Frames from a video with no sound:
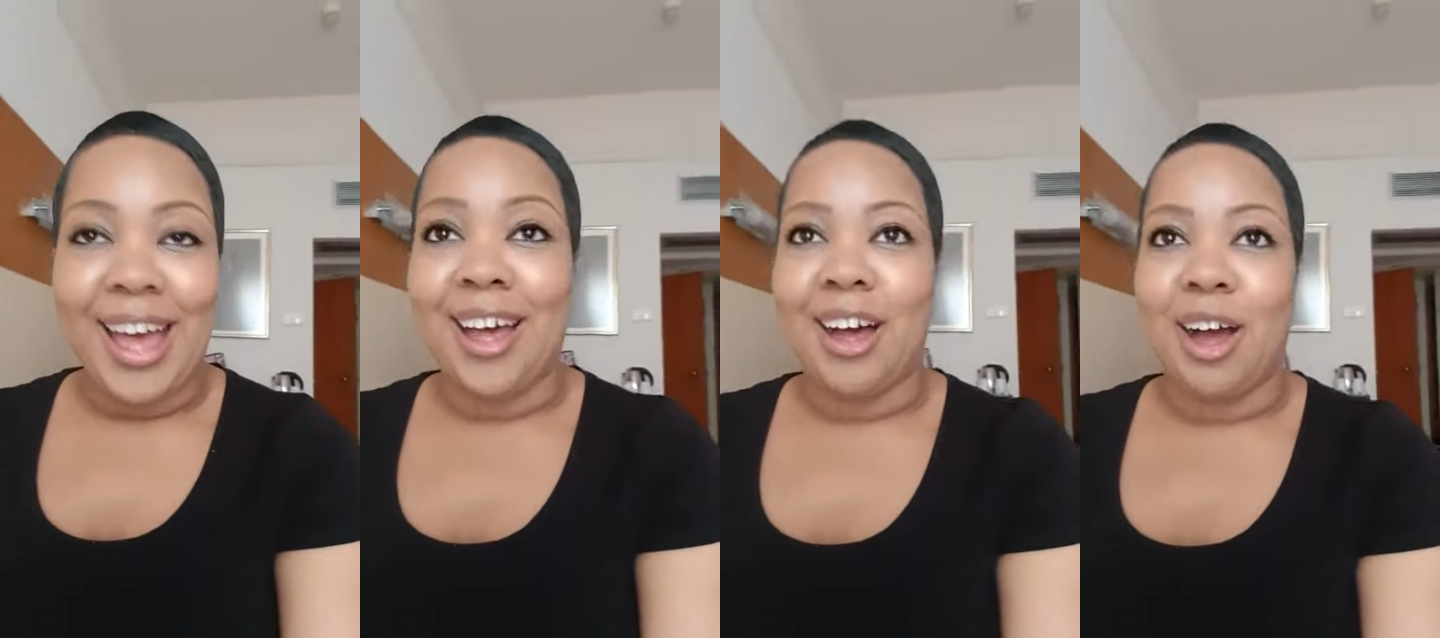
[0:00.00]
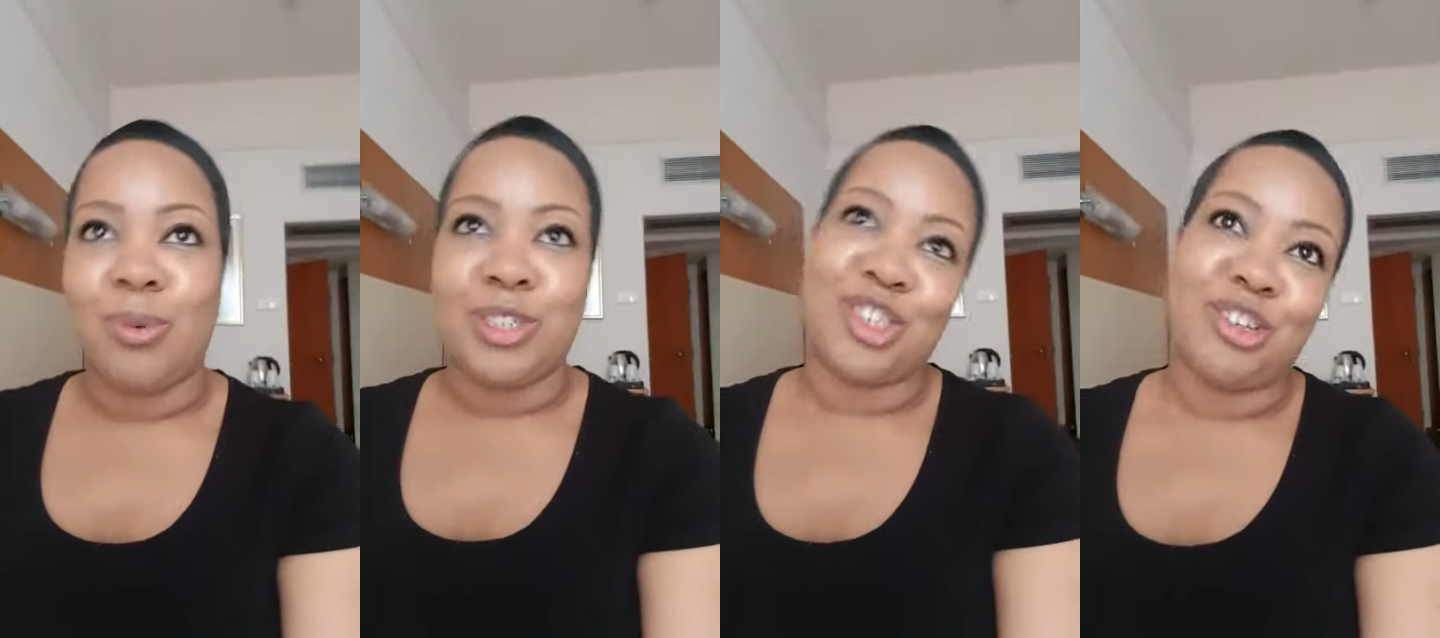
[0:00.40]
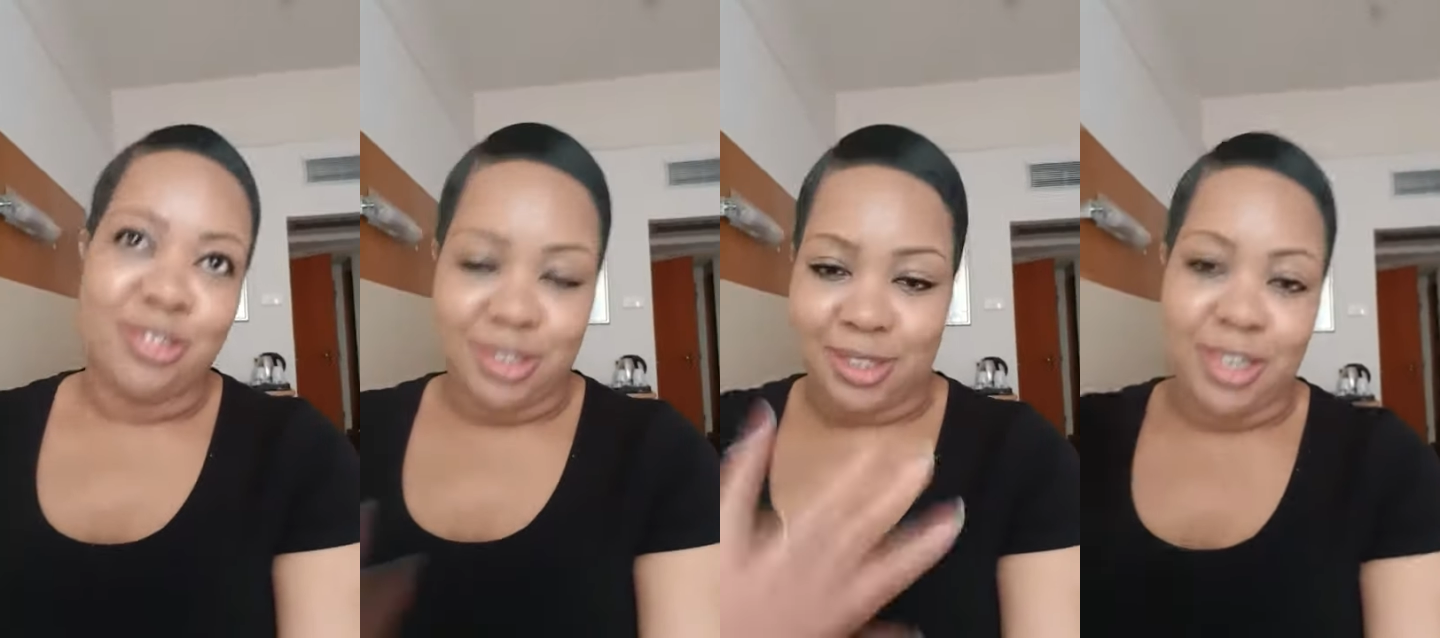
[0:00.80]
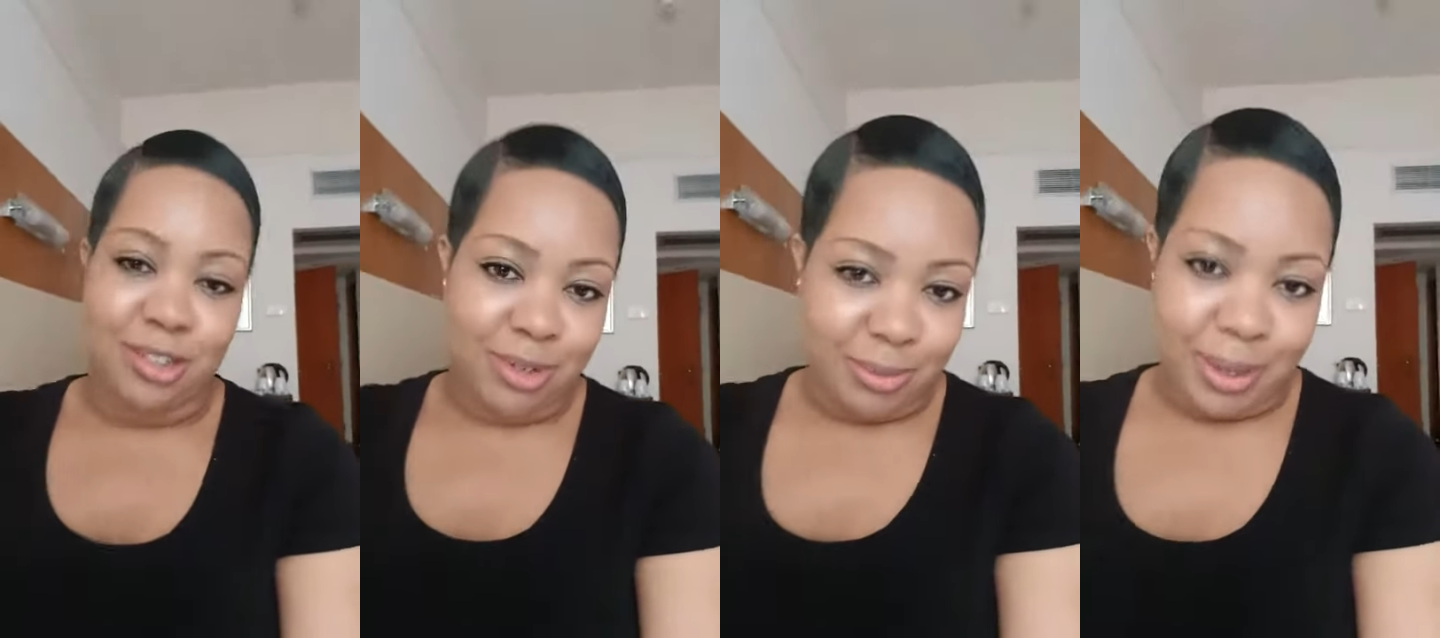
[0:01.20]
Uh, I would show you the
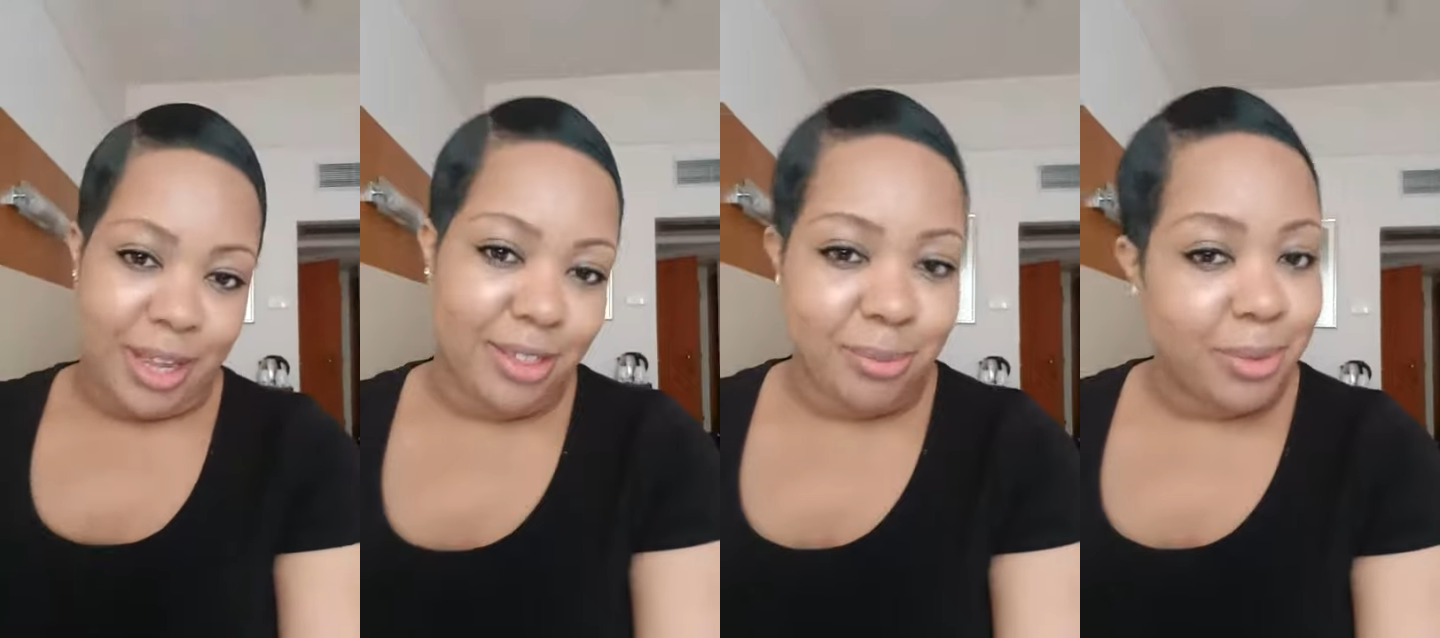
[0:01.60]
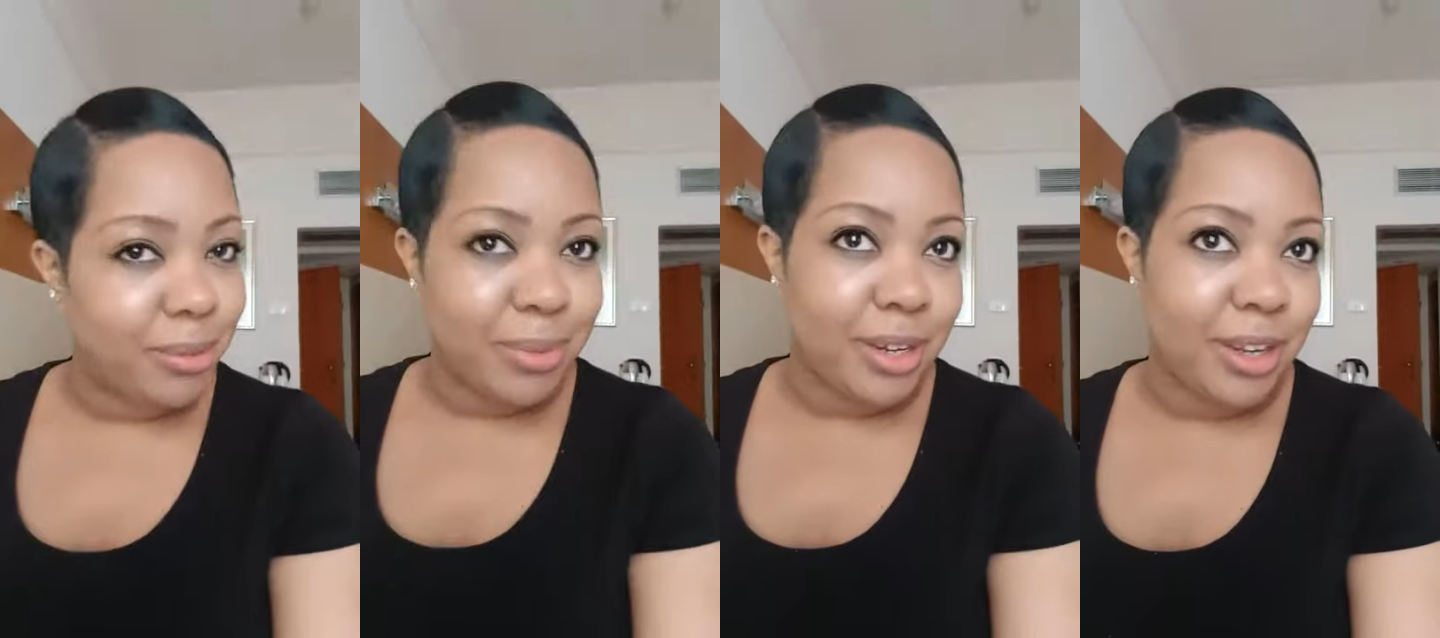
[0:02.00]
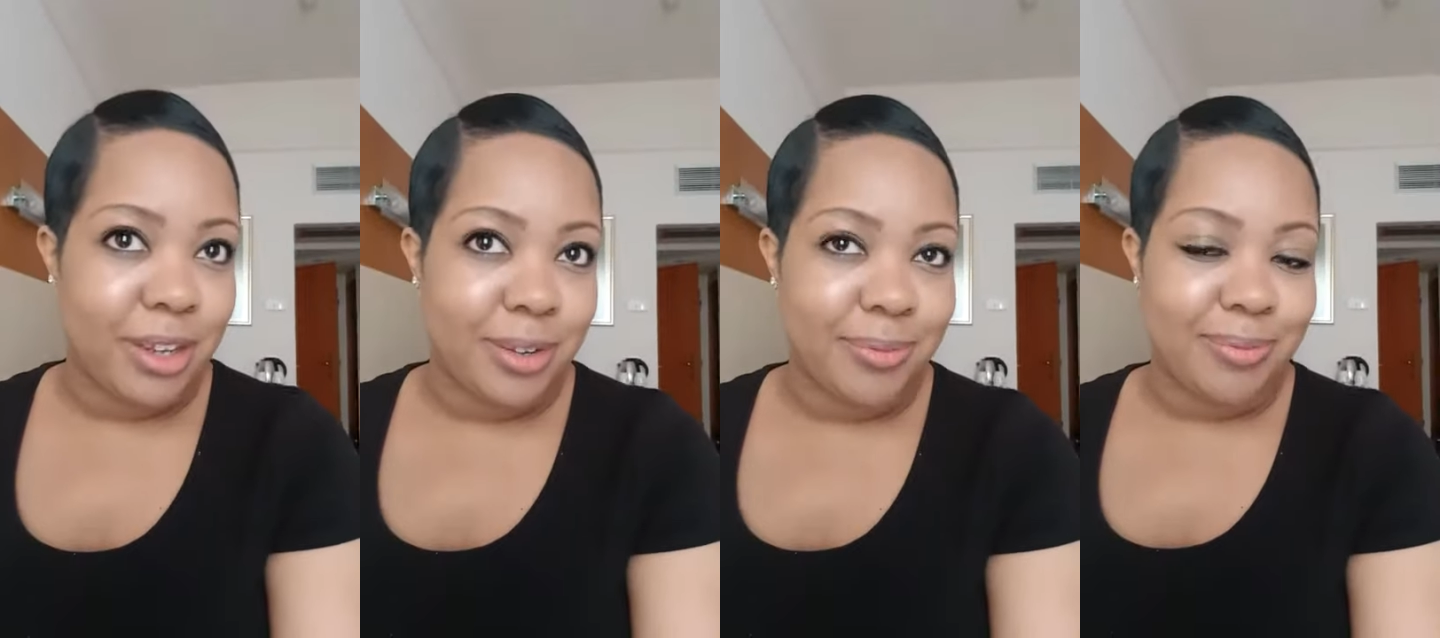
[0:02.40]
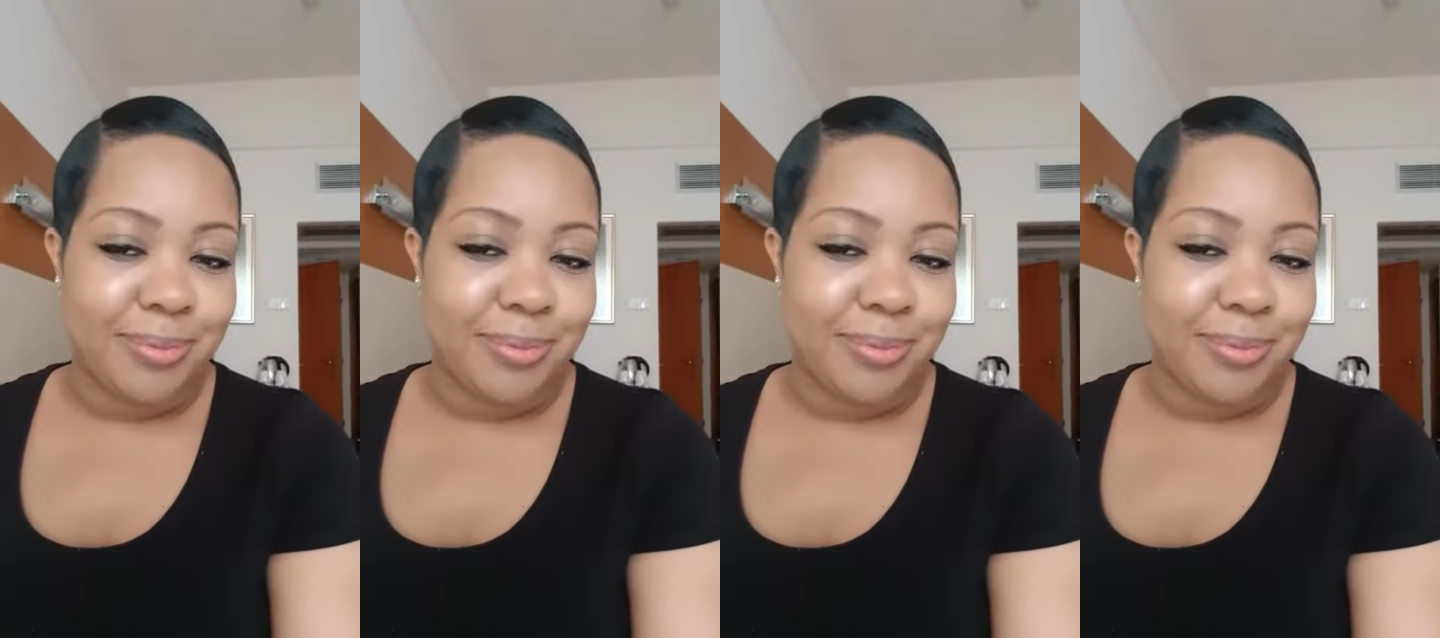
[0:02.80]
scenery, but at the moment, um,